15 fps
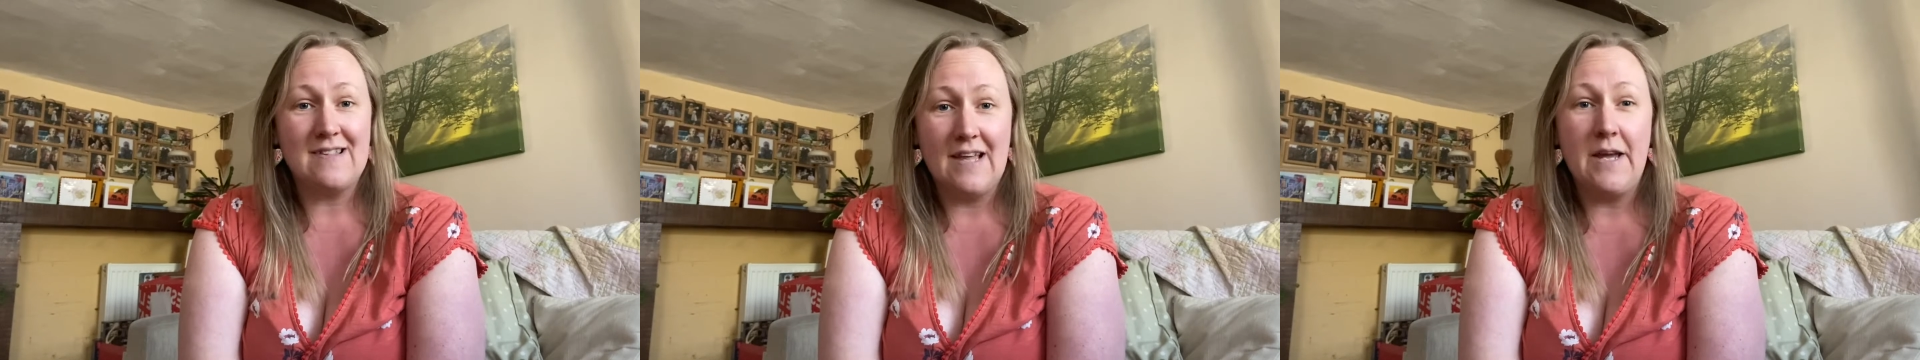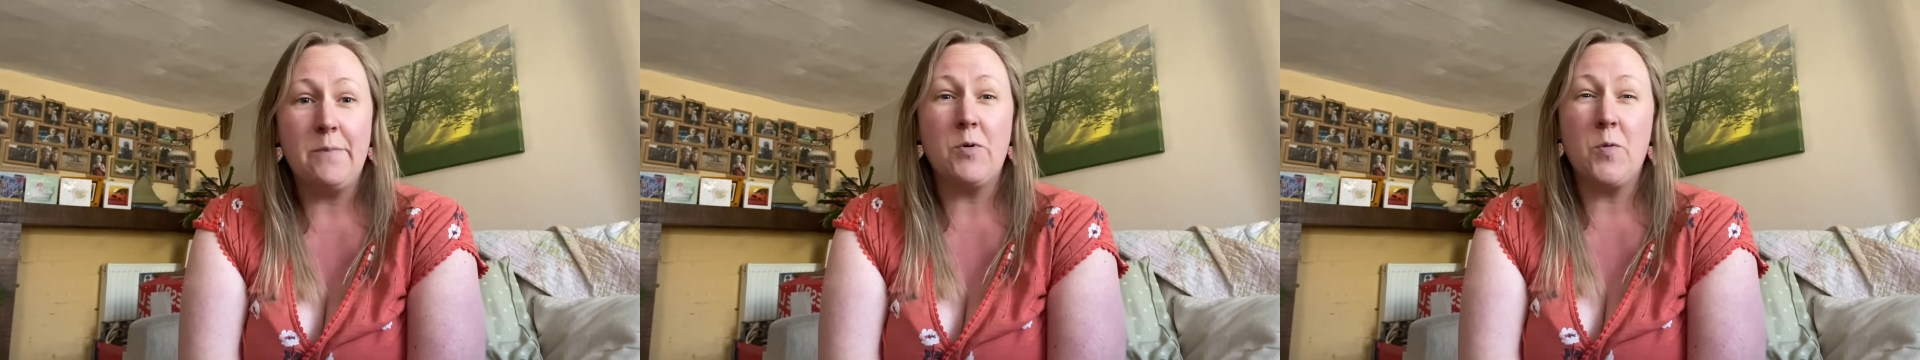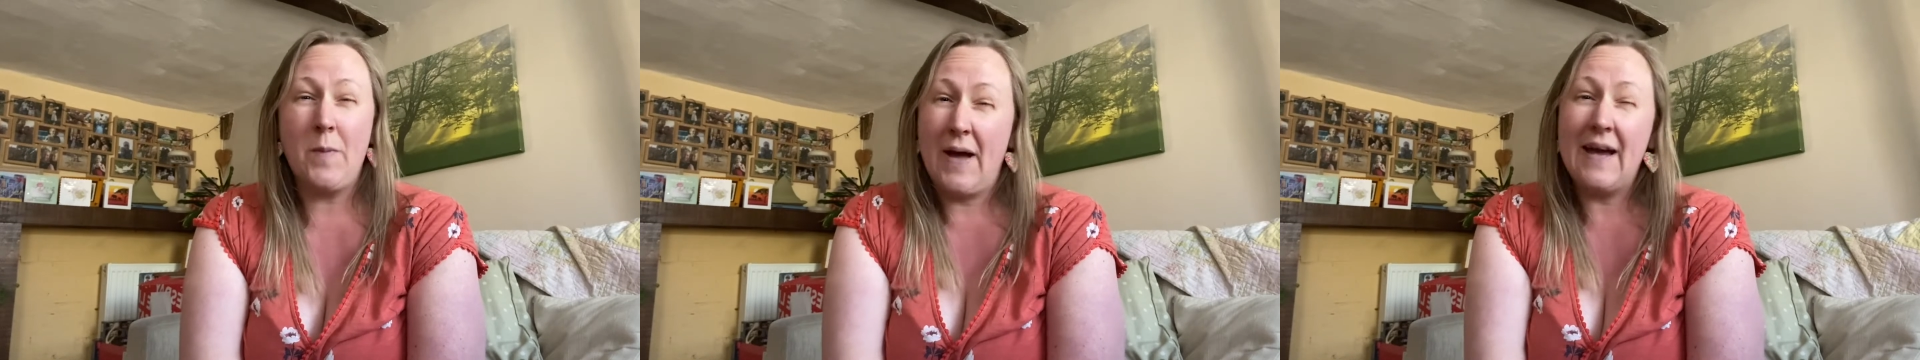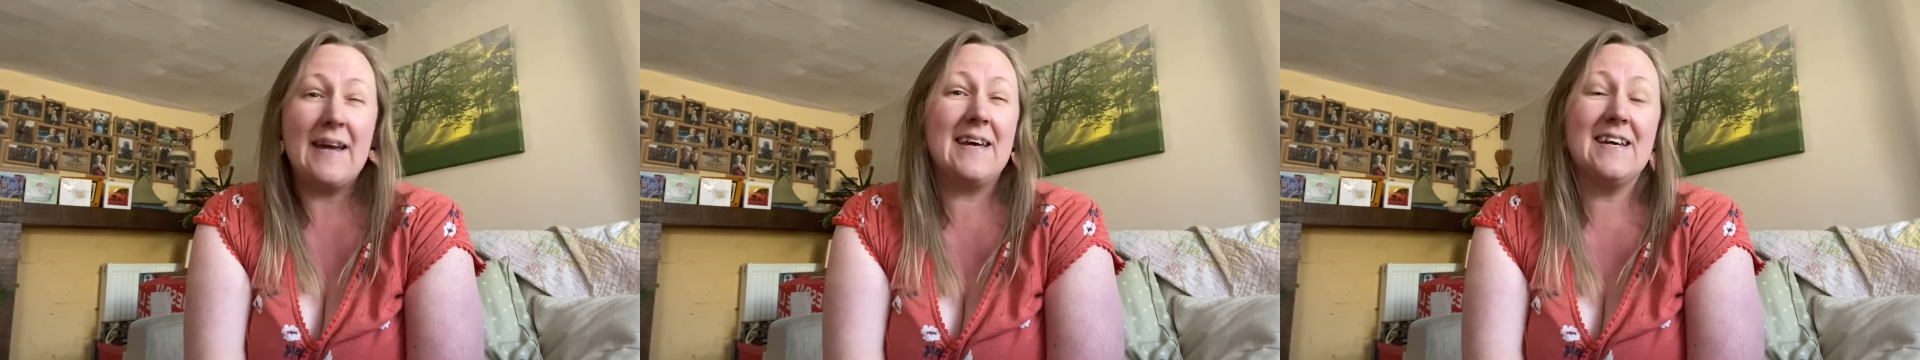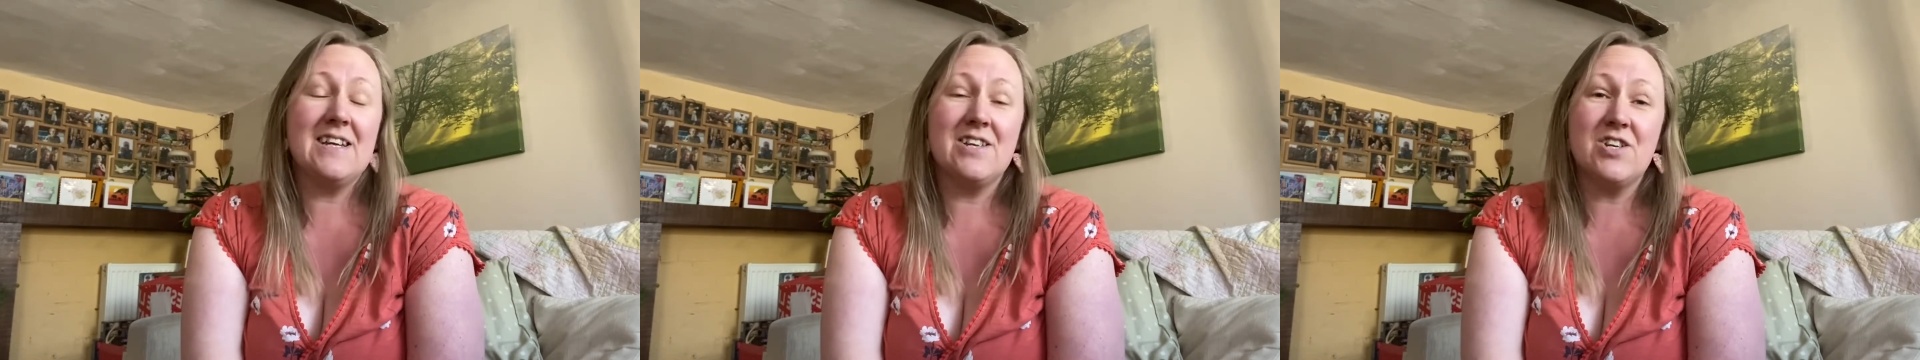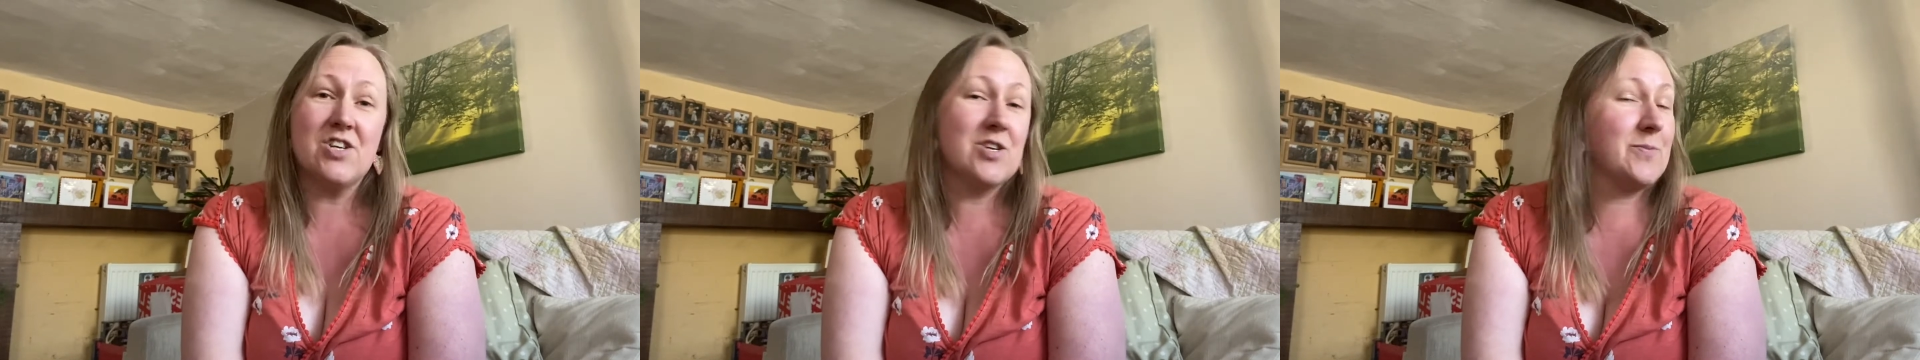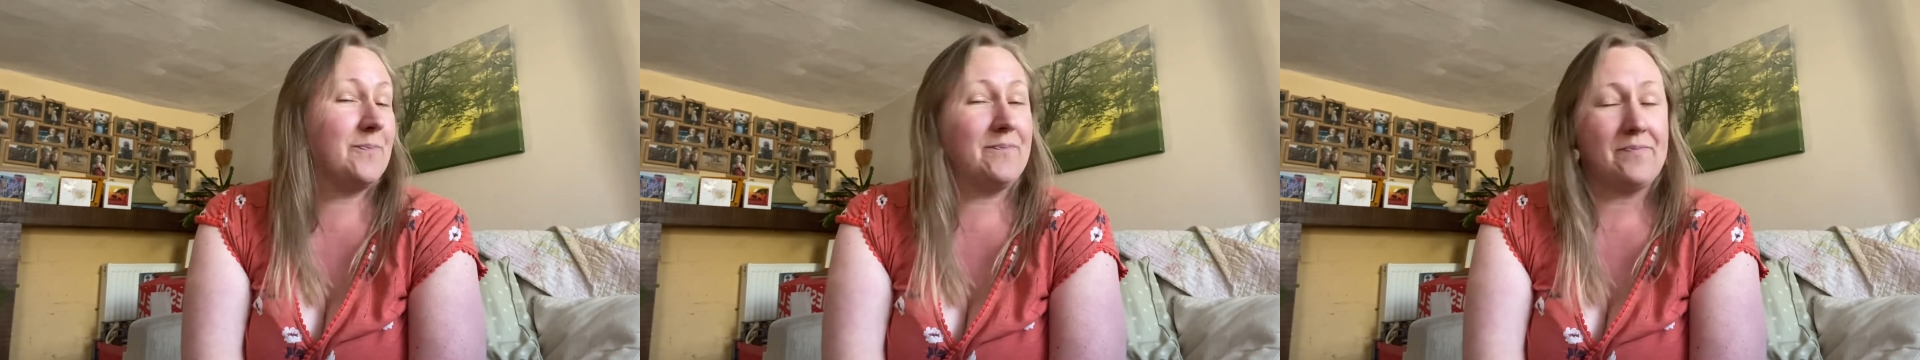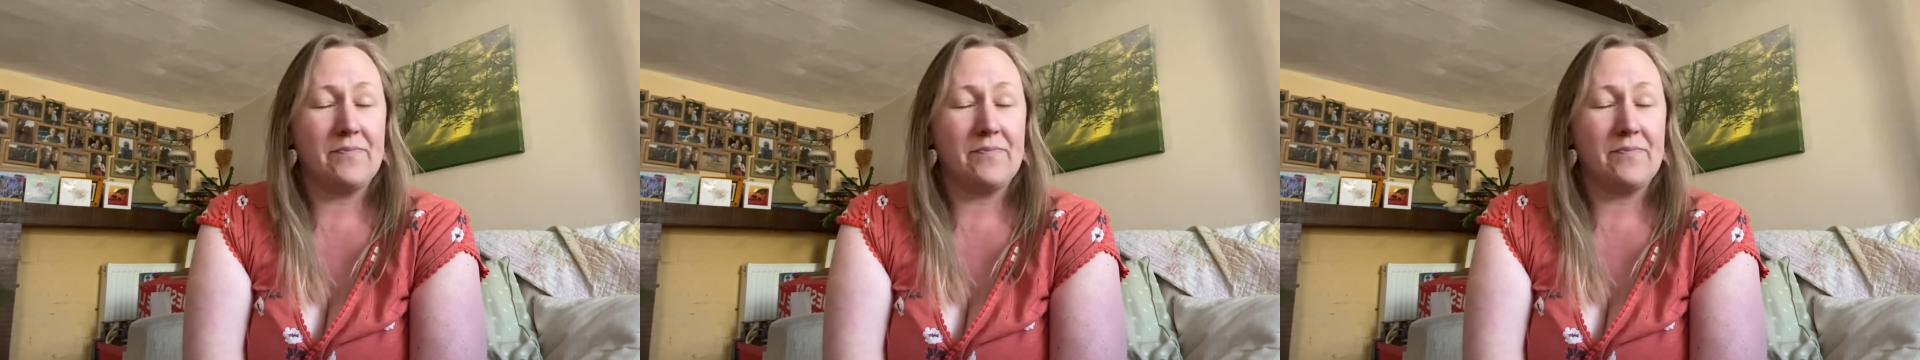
label, package.